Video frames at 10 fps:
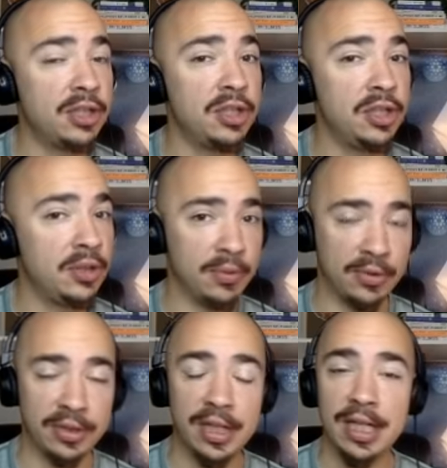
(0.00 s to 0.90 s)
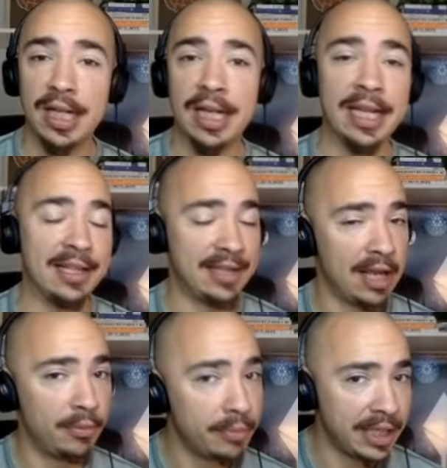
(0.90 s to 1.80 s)
to use. It has
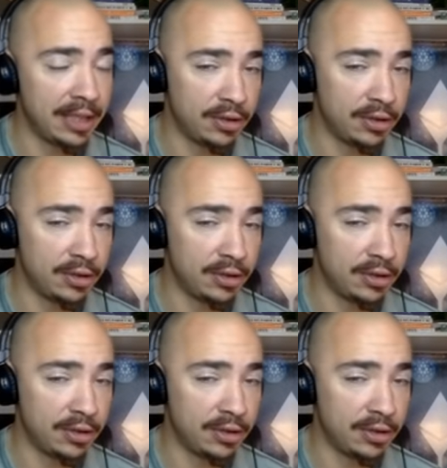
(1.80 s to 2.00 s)
helped me